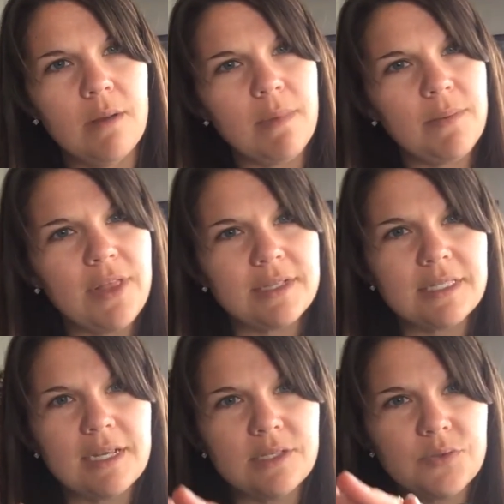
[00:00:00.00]
Remember that
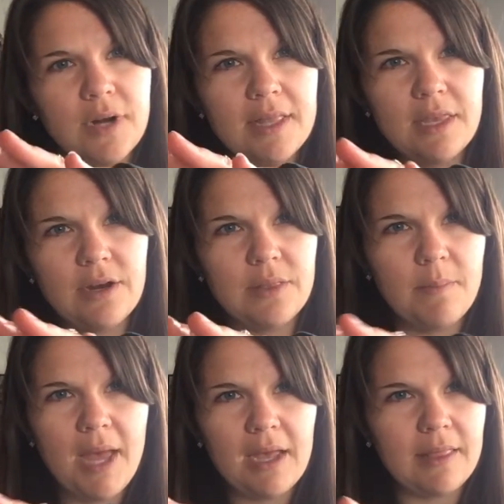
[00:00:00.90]
slide's right there in the
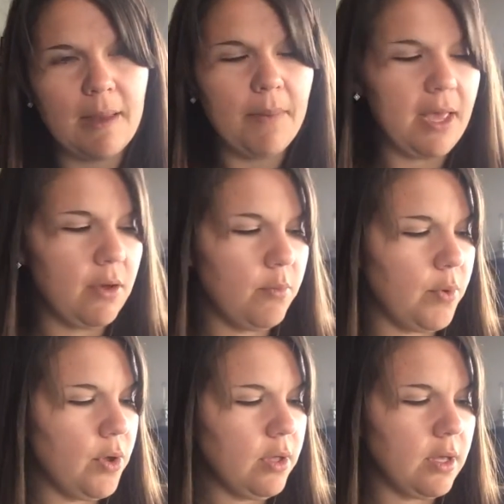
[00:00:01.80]
back of that biome
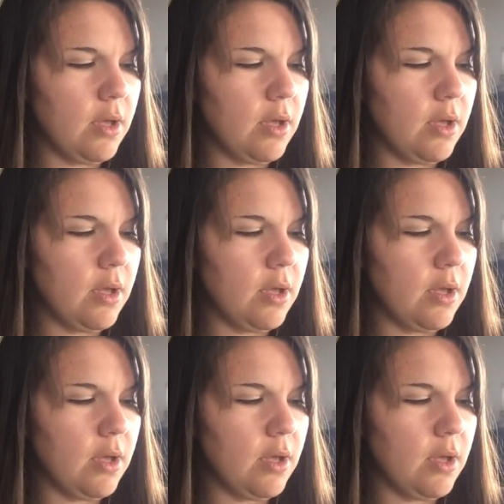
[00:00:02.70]
book